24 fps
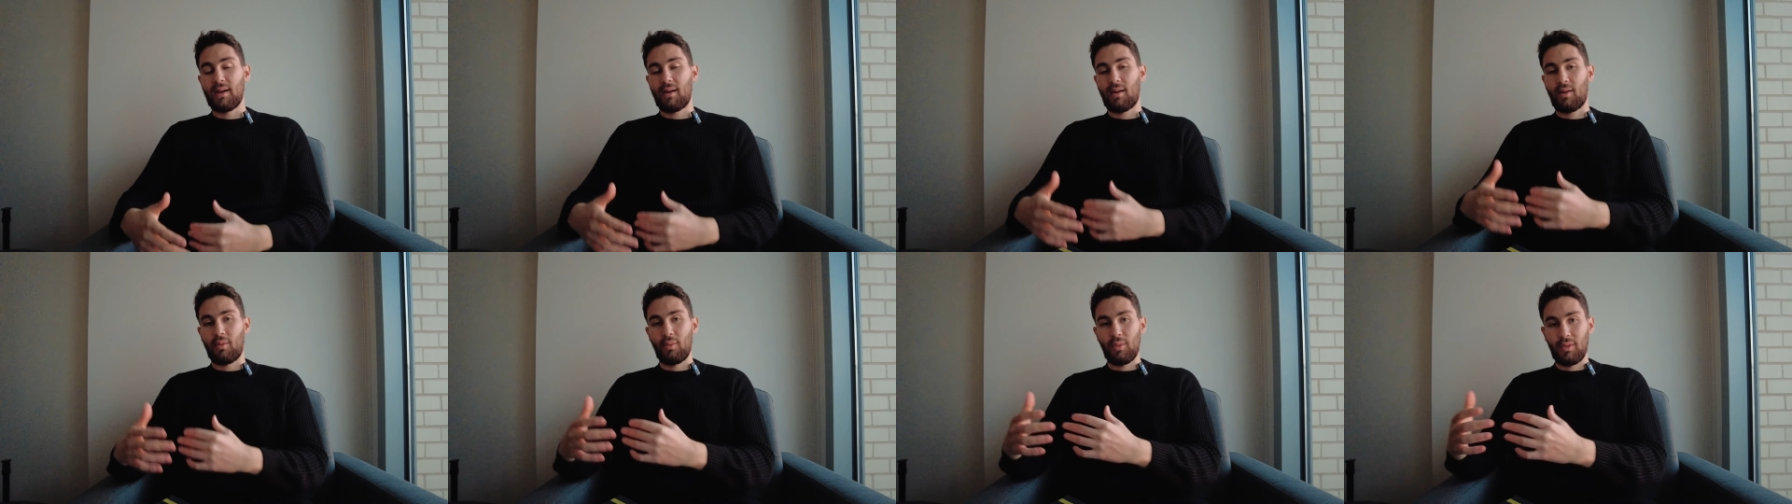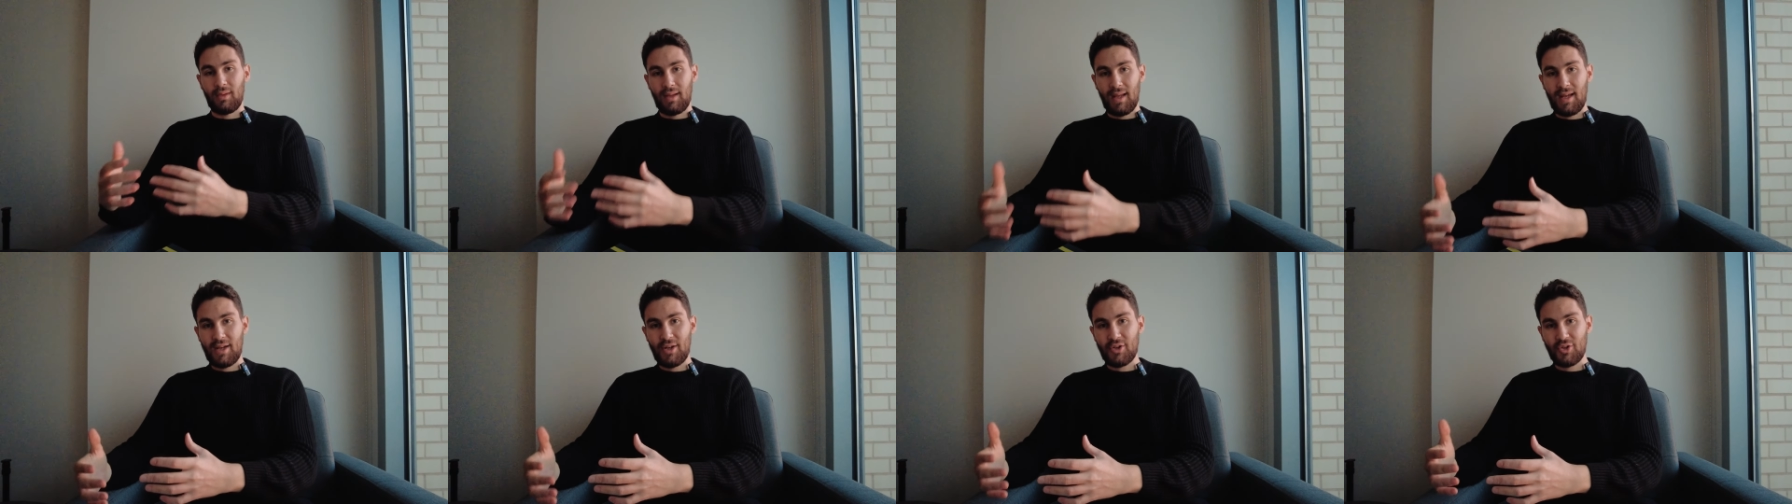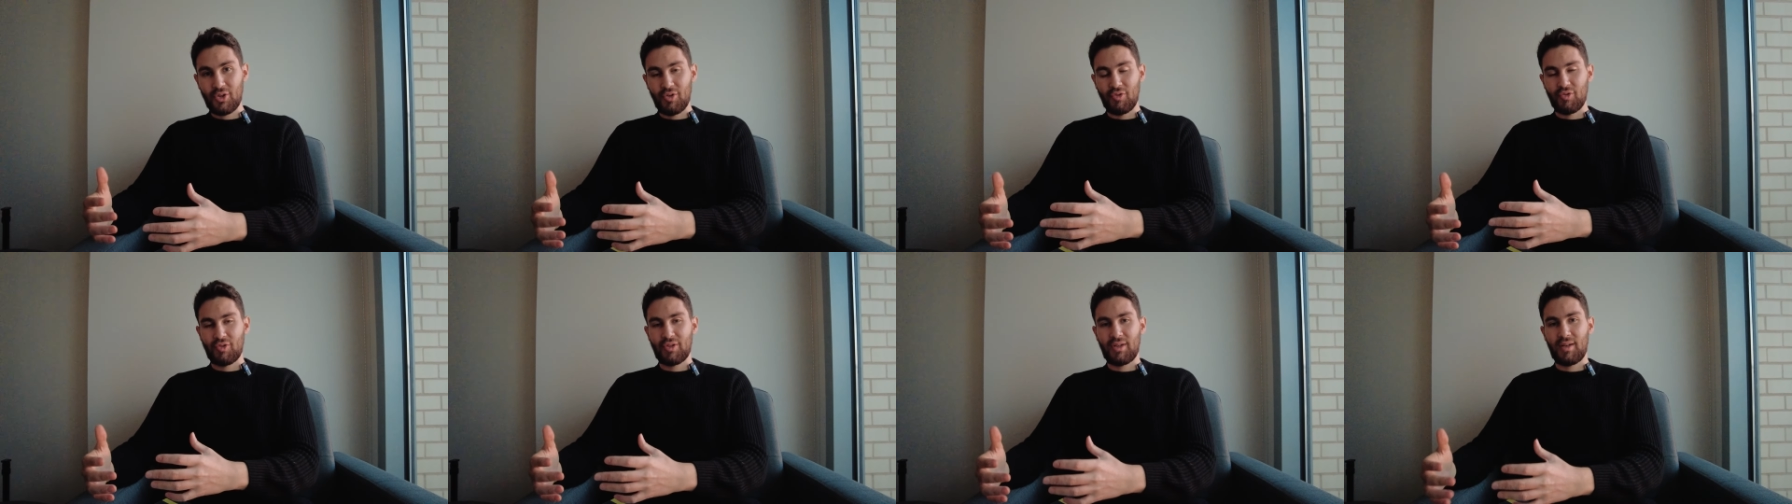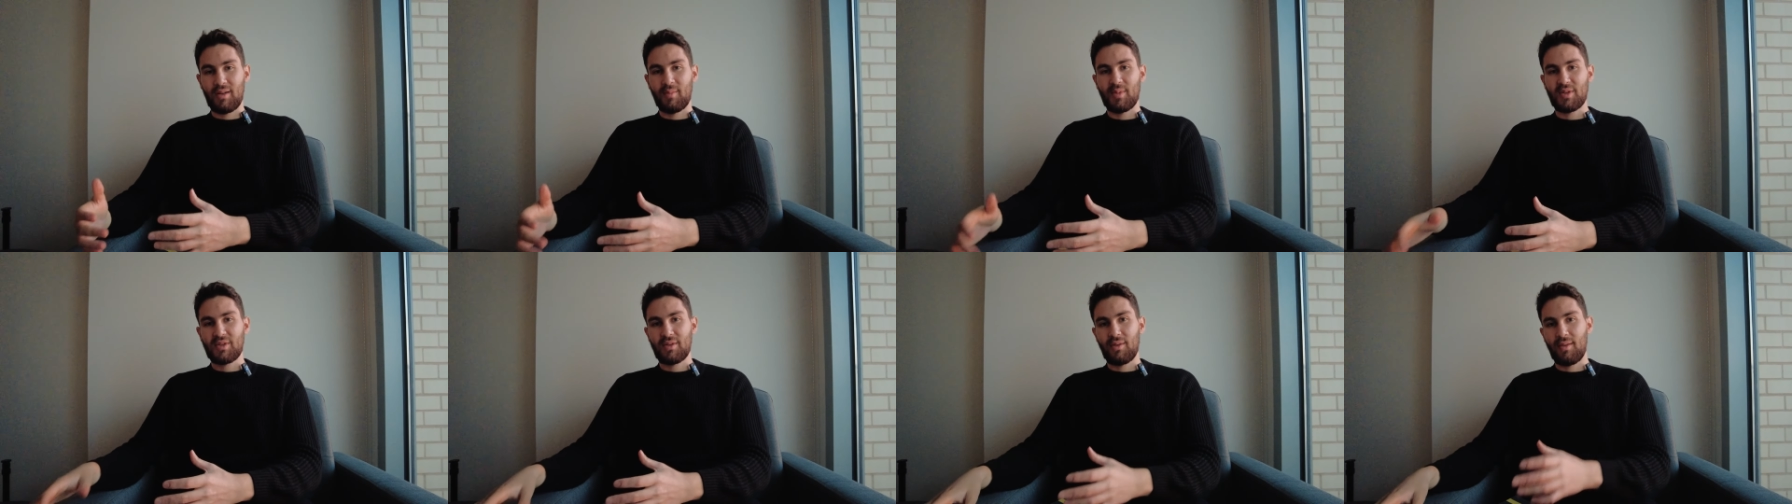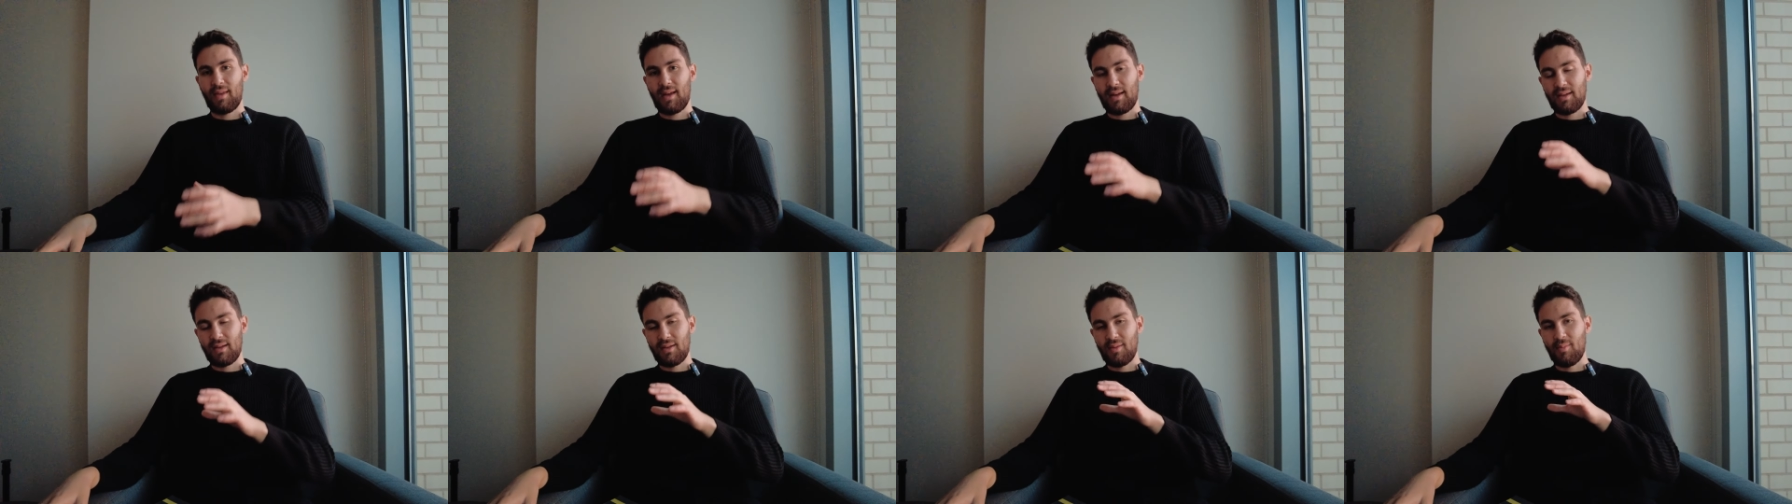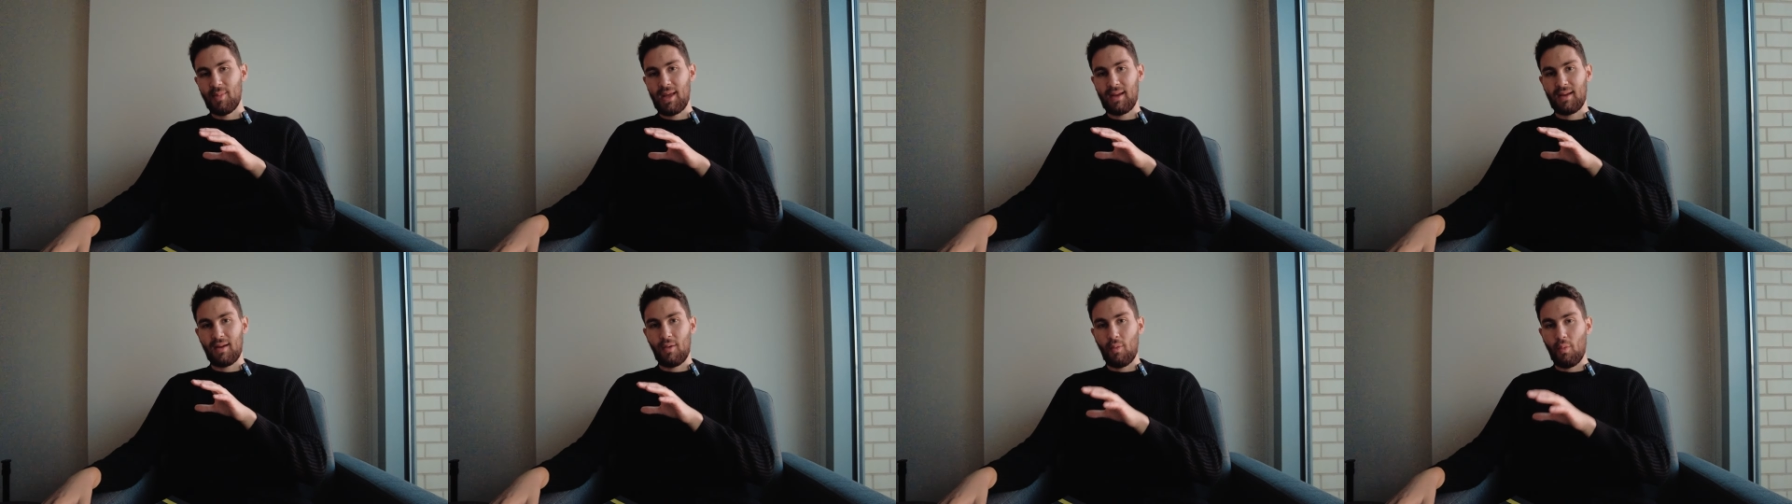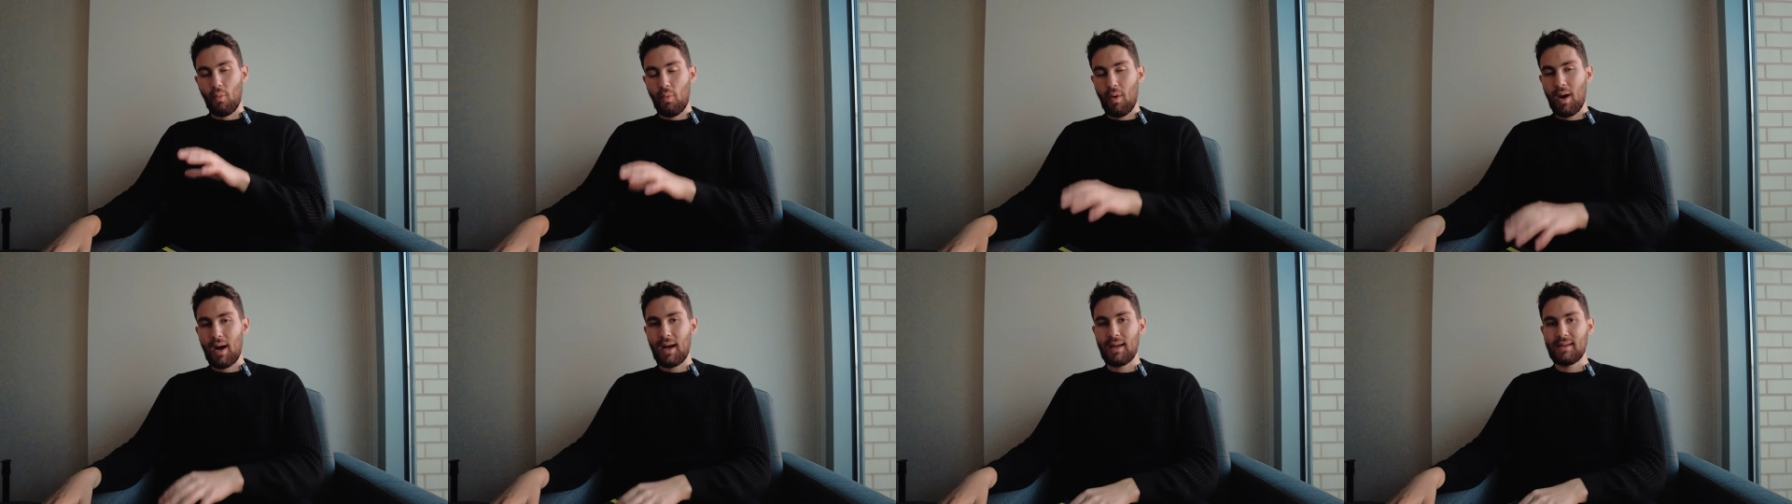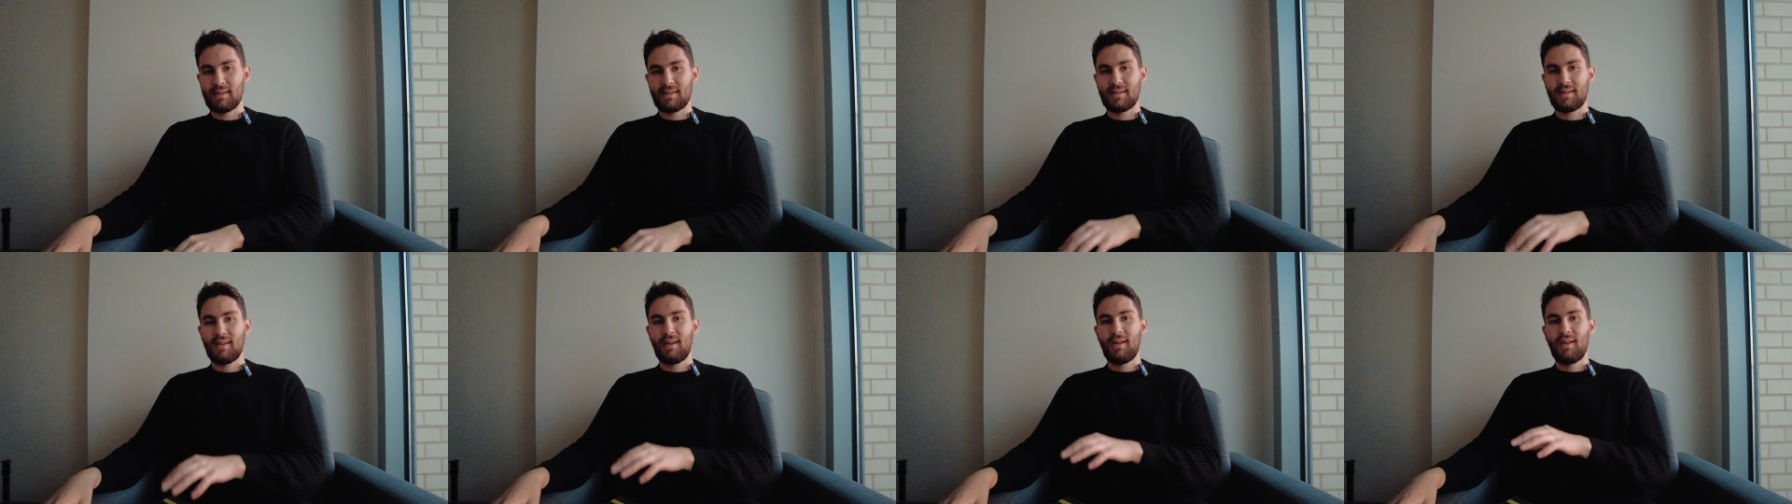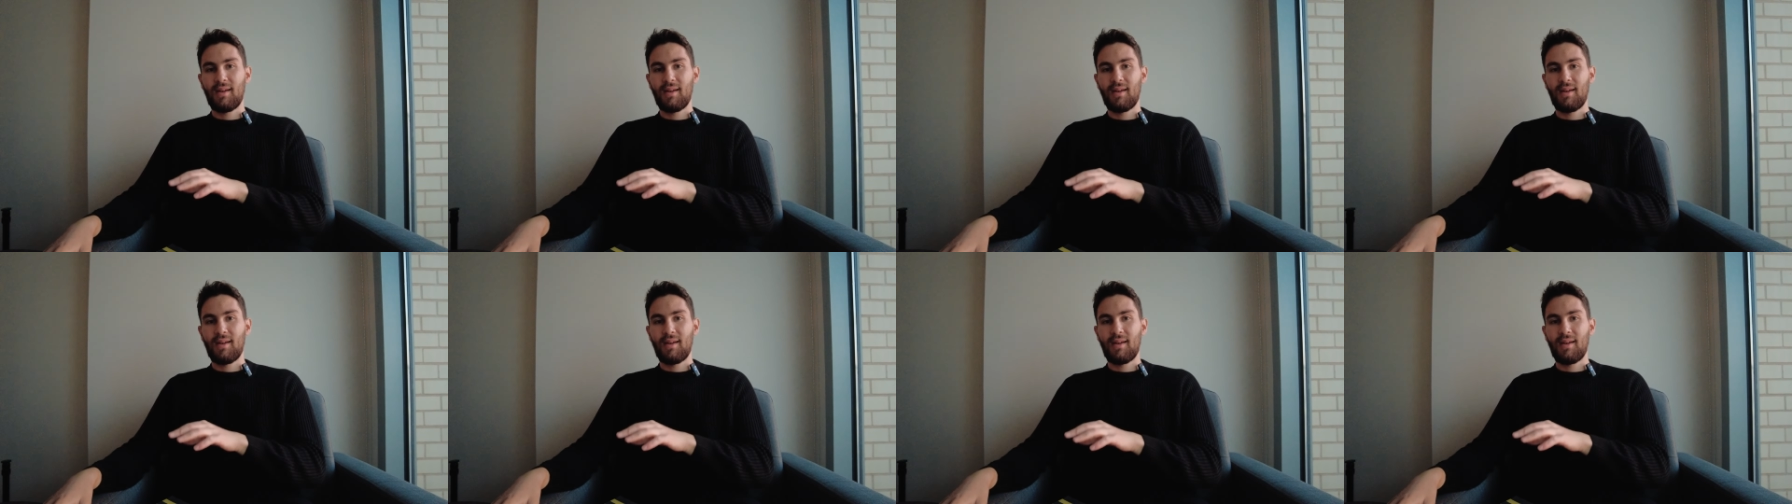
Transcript: our relationship so that you make a wise